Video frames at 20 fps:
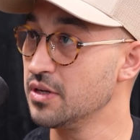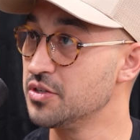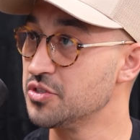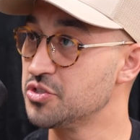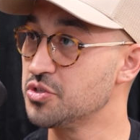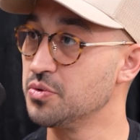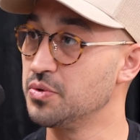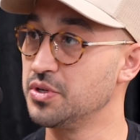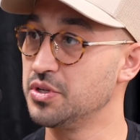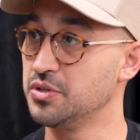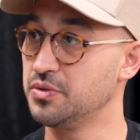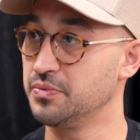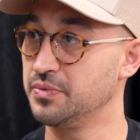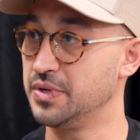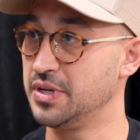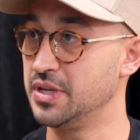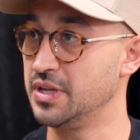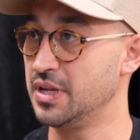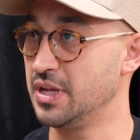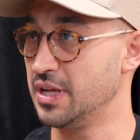So
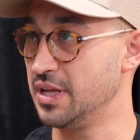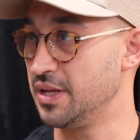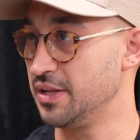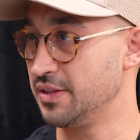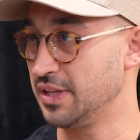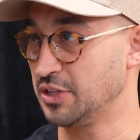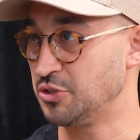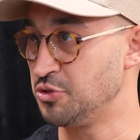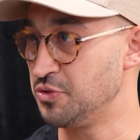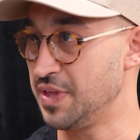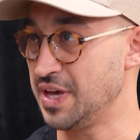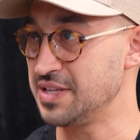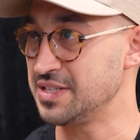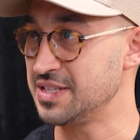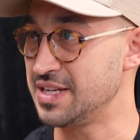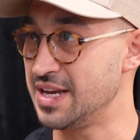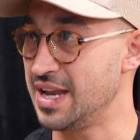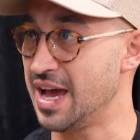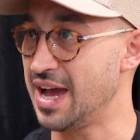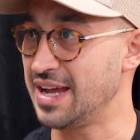when like
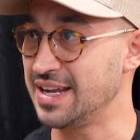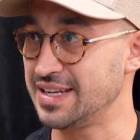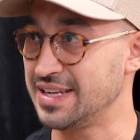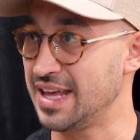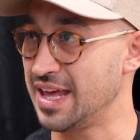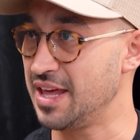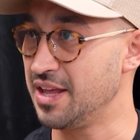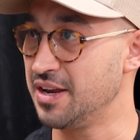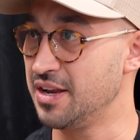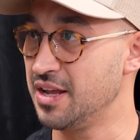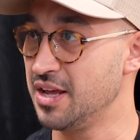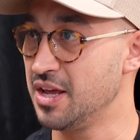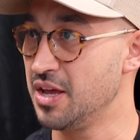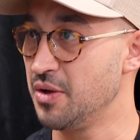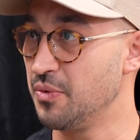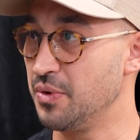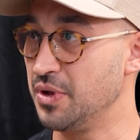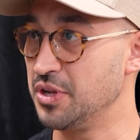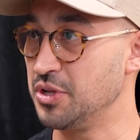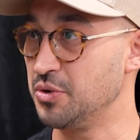2009, 10,
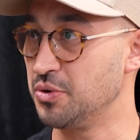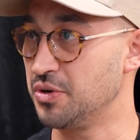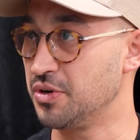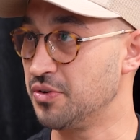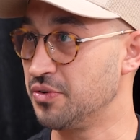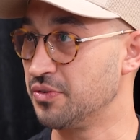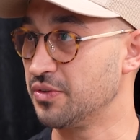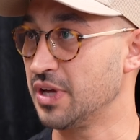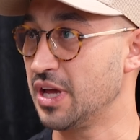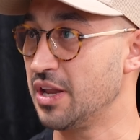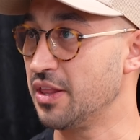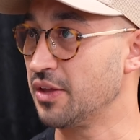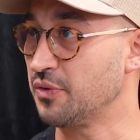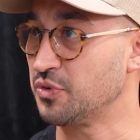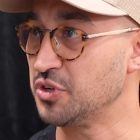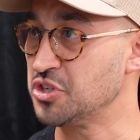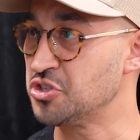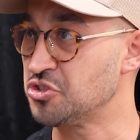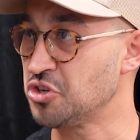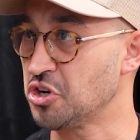when you were kind of like
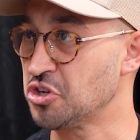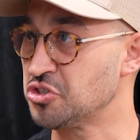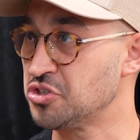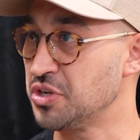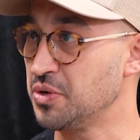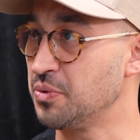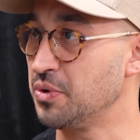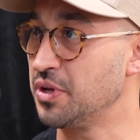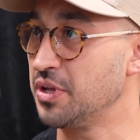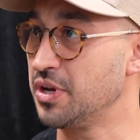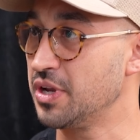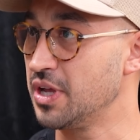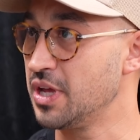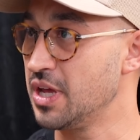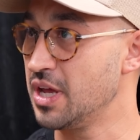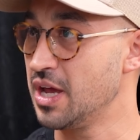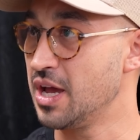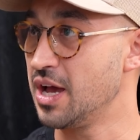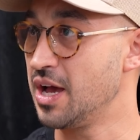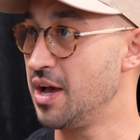restructuring what,
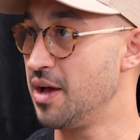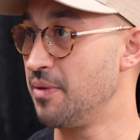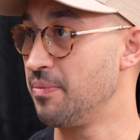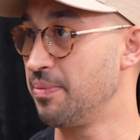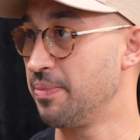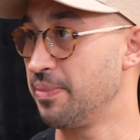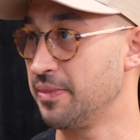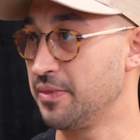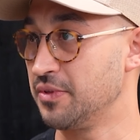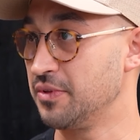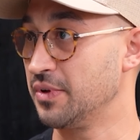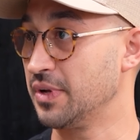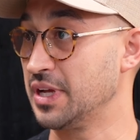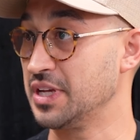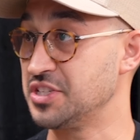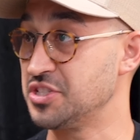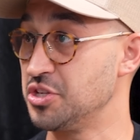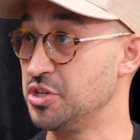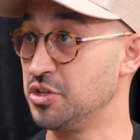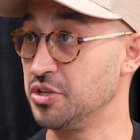you know, I
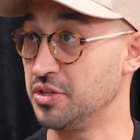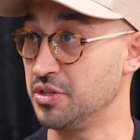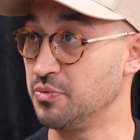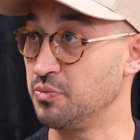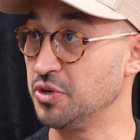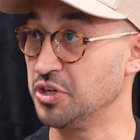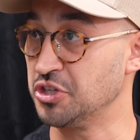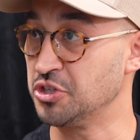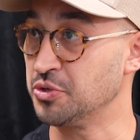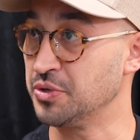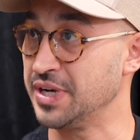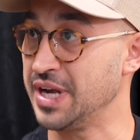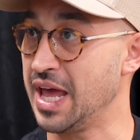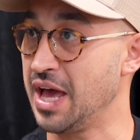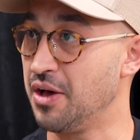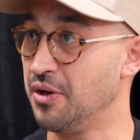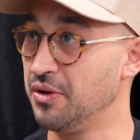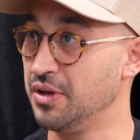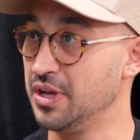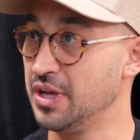guess into what you're doing
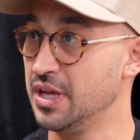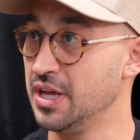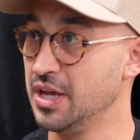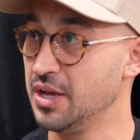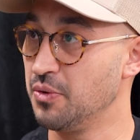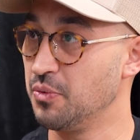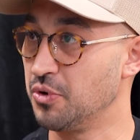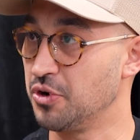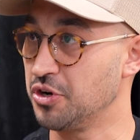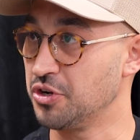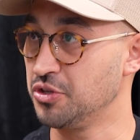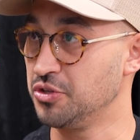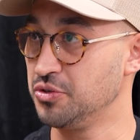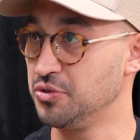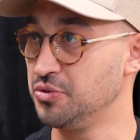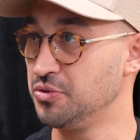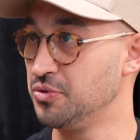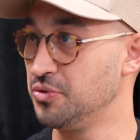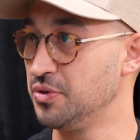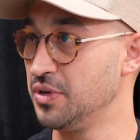now, when
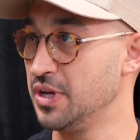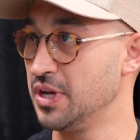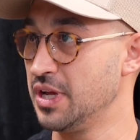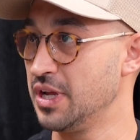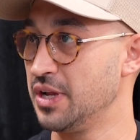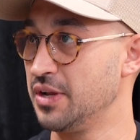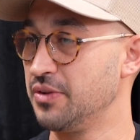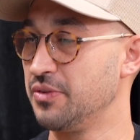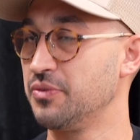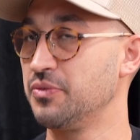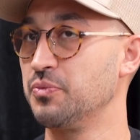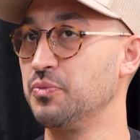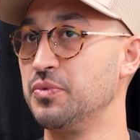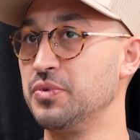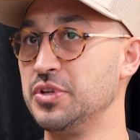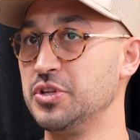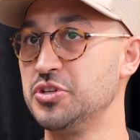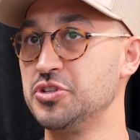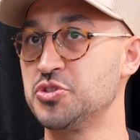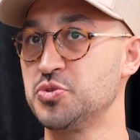you
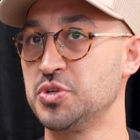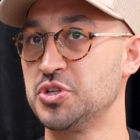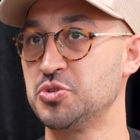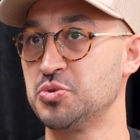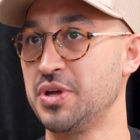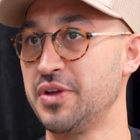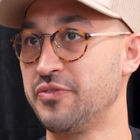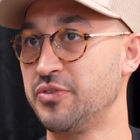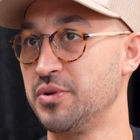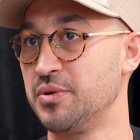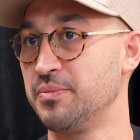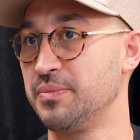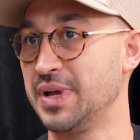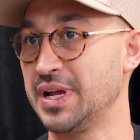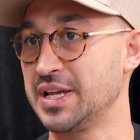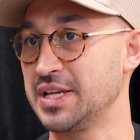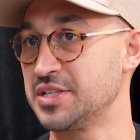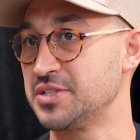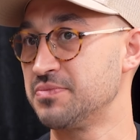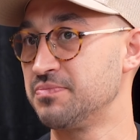switched away from, I
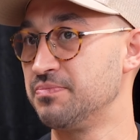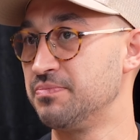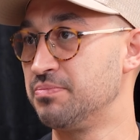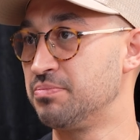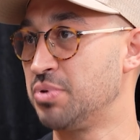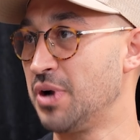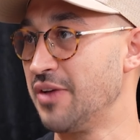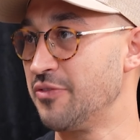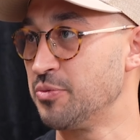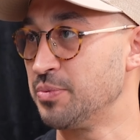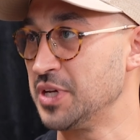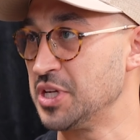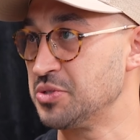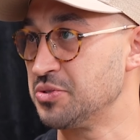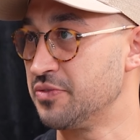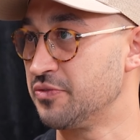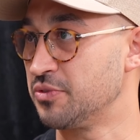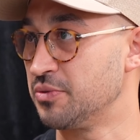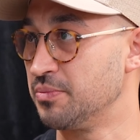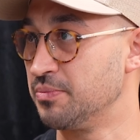guess, private
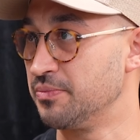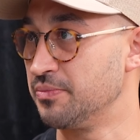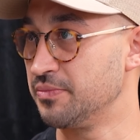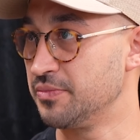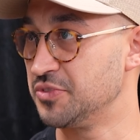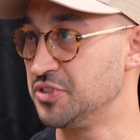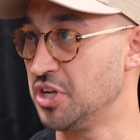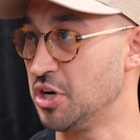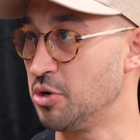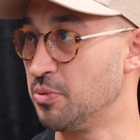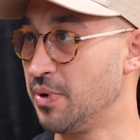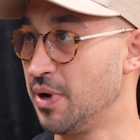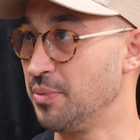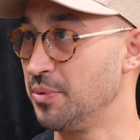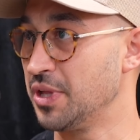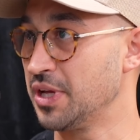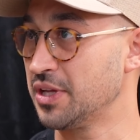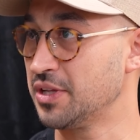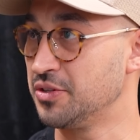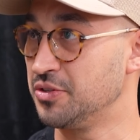placement from general
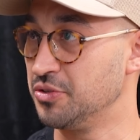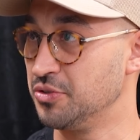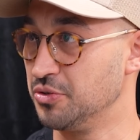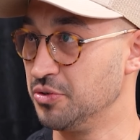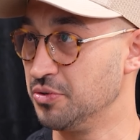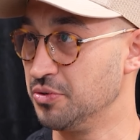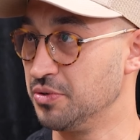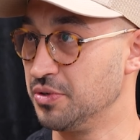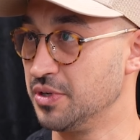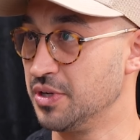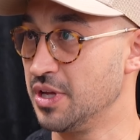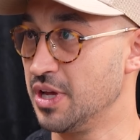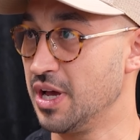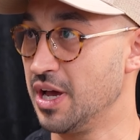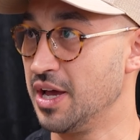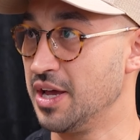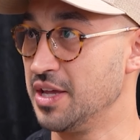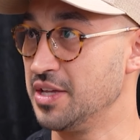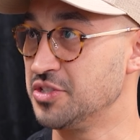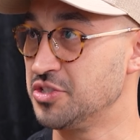public to
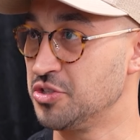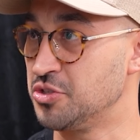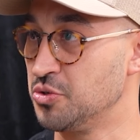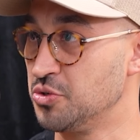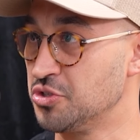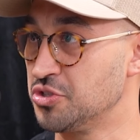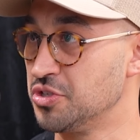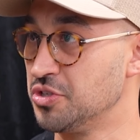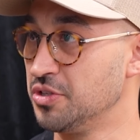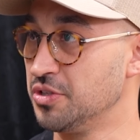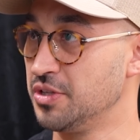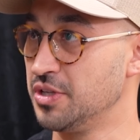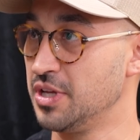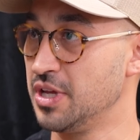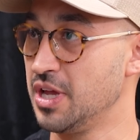institutional,